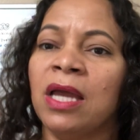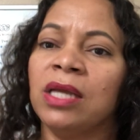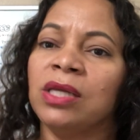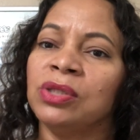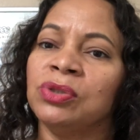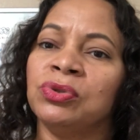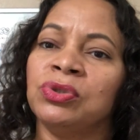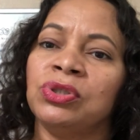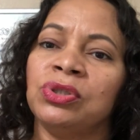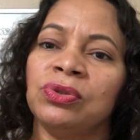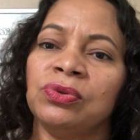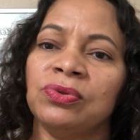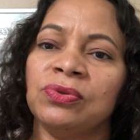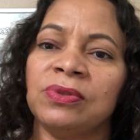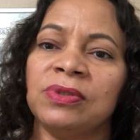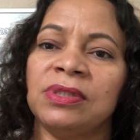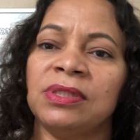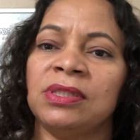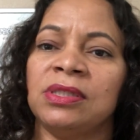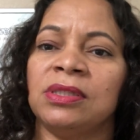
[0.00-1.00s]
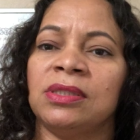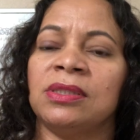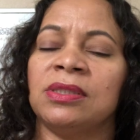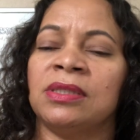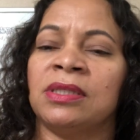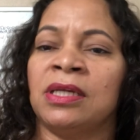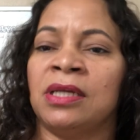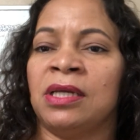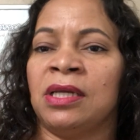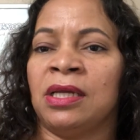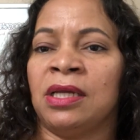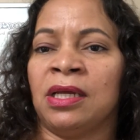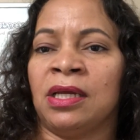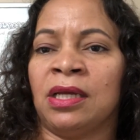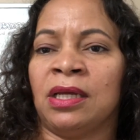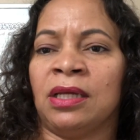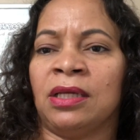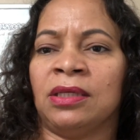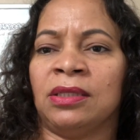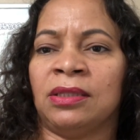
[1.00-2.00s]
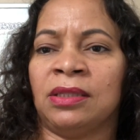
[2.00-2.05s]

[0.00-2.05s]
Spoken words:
you choose the